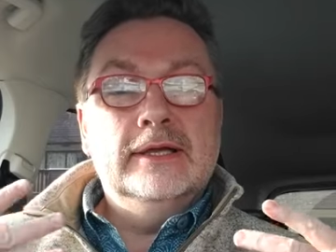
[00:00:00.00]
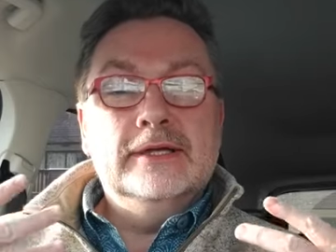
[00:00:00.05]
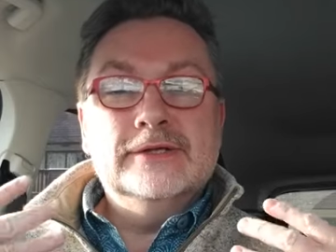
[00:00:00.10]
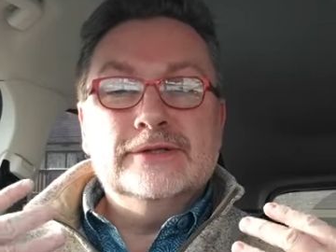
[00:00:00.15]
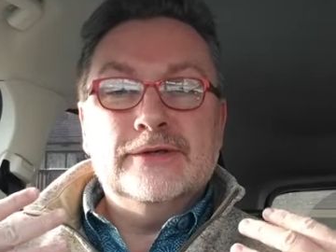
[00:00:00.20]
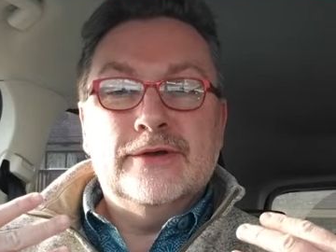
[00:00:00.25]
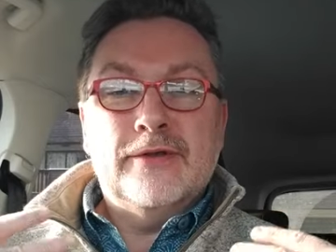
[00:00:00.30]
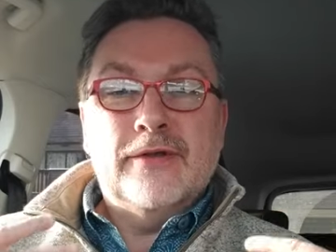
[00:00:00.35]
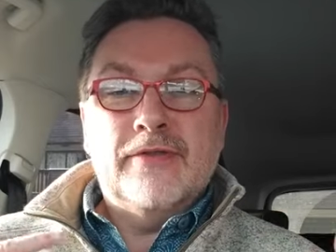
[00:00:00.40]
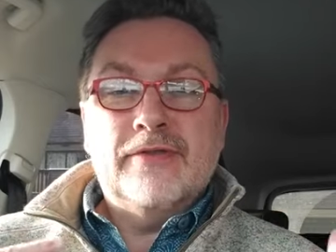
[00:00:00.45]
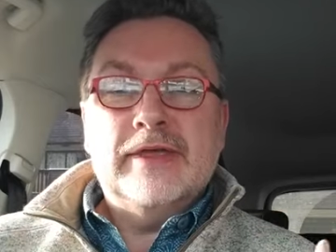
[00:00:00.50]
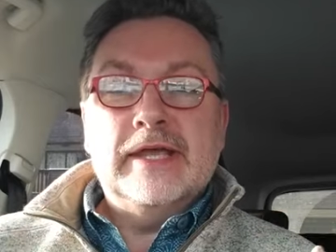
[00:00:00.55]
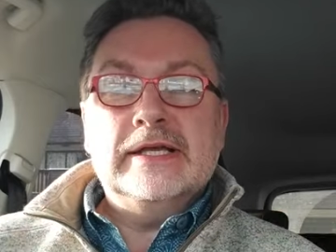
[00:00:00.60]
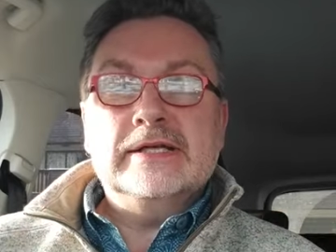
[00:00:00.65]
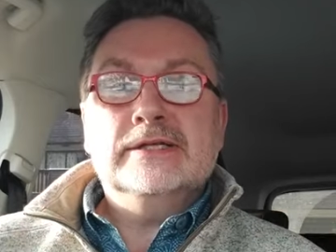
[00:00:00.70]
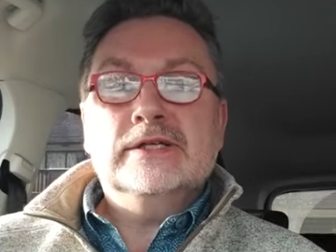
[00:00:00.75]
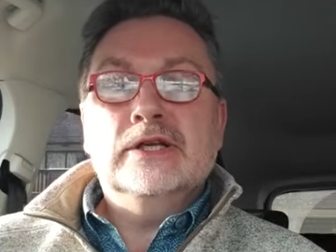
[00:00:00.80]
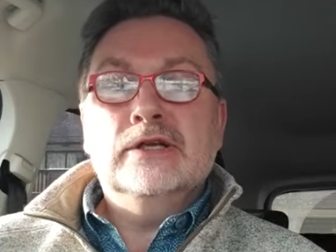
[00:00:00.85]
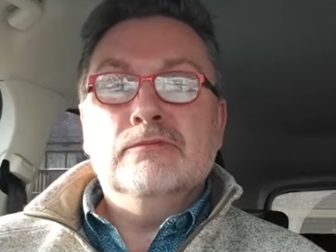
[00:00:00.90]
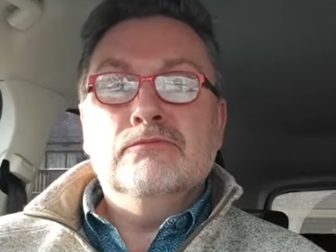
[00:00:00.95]
so that
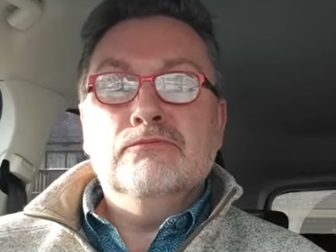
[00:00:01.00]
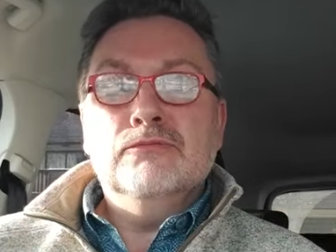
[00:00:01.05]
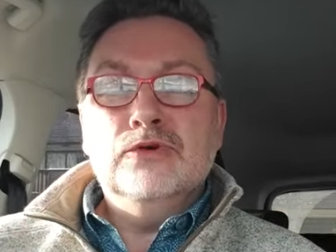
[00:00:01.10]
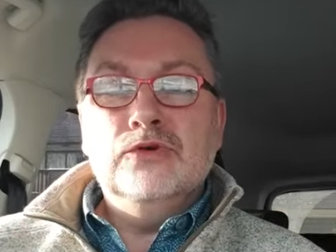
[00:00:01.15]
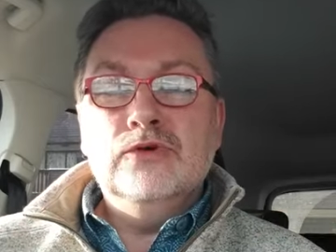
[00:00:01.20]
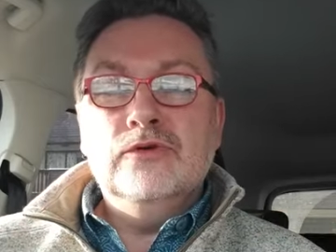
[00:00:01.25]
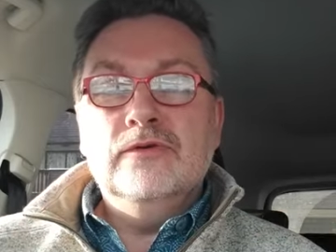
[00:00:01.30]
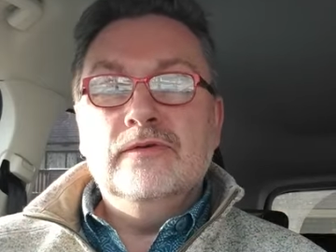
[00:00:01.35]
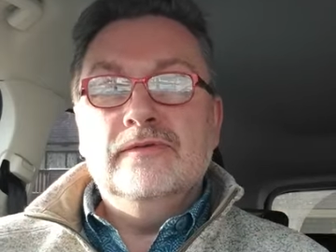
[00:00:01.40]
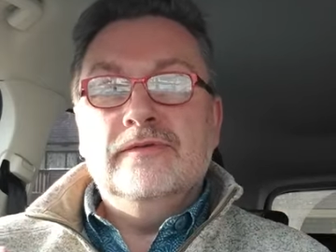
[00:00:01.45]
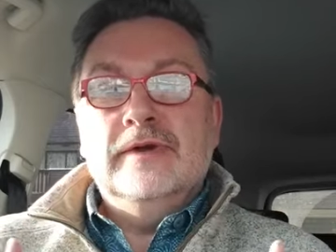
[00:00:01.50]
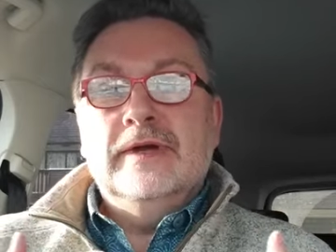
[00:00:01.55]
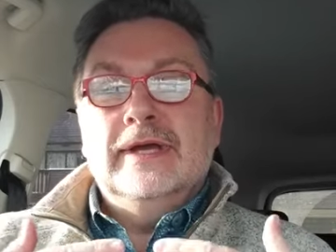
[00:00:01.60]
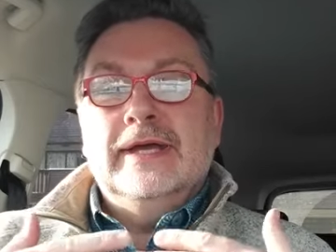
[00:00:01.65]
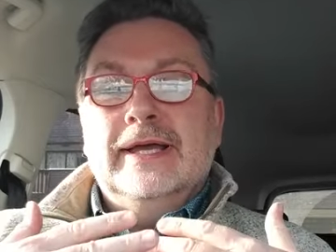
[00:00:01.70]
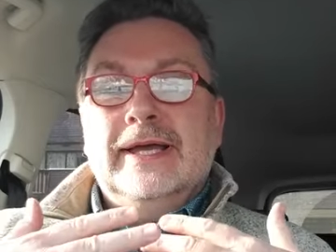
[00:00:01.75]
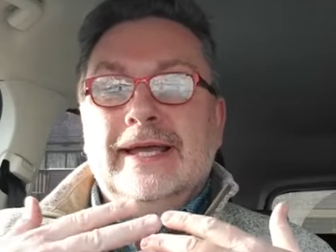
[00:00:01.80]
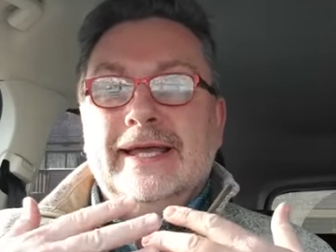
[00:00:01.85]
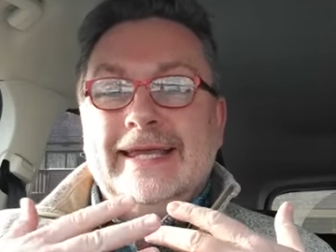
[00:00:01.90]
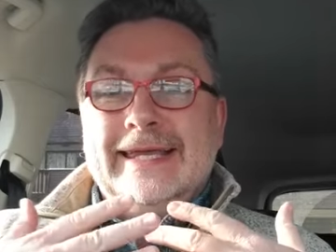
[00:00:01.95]
things can move
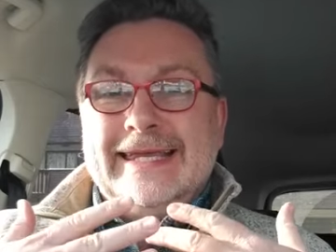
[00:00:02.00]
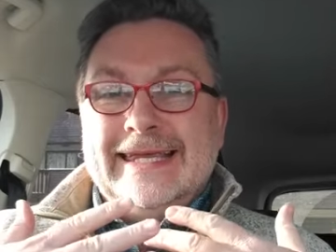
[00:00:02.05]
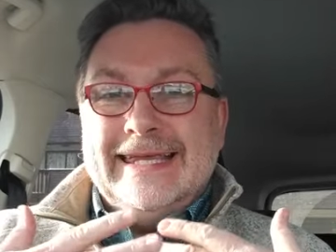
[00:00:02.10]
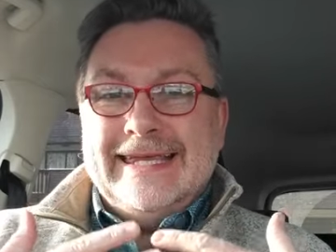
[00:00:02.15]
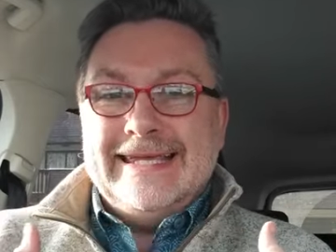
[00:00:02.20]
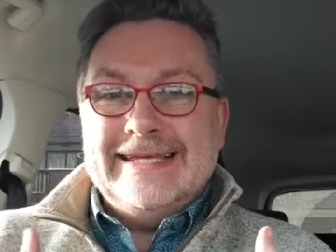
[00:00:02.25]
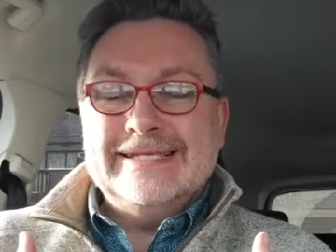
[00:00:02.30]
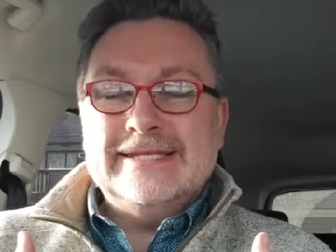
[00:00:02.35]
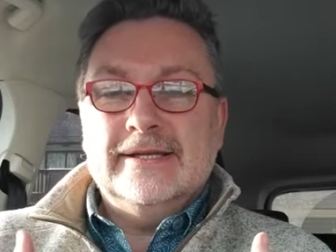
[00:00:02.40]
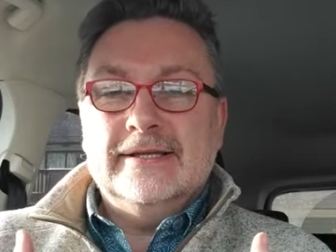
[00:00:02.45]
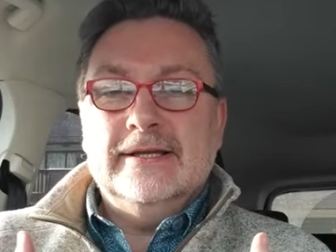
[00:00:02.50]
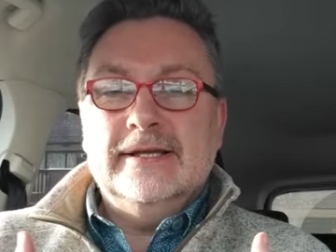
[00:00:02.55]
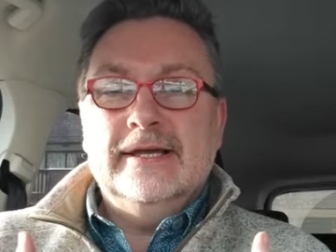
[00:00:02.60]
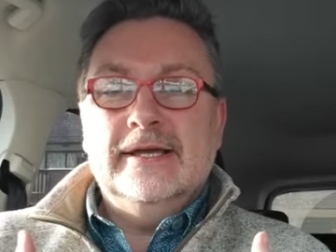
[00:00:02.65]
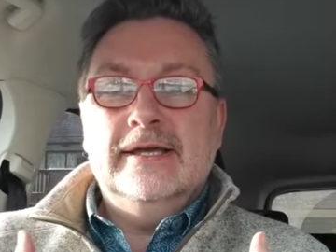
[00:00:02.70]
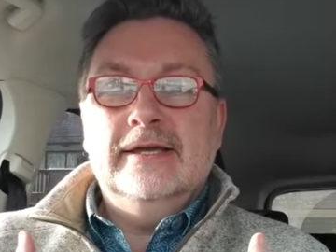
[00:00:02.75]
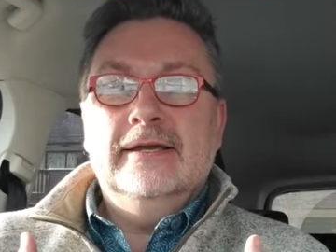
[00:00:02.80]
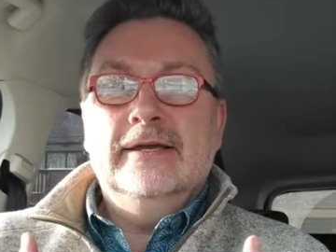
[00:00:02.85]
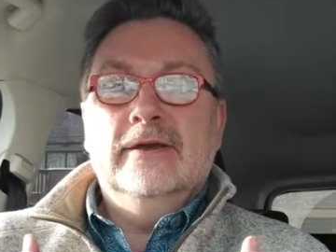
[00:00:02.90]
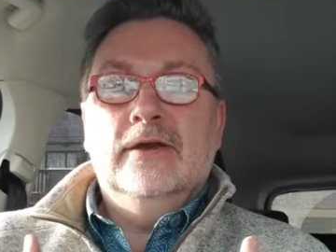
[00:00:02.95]

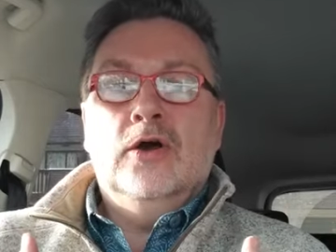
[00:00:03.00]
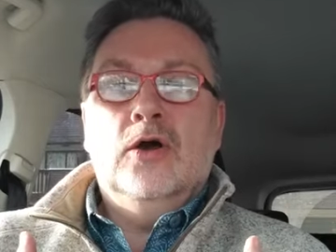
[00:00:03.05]
easily,